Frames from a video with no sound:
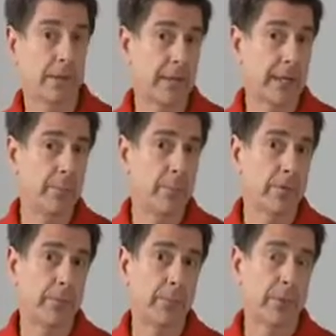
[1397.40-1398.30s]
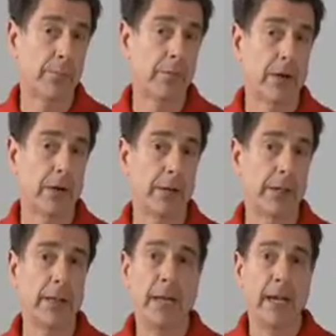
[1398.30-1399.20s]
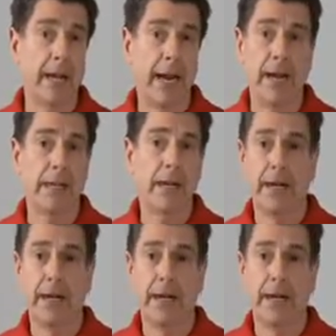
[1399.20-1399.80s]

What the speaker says: The second most important priority in any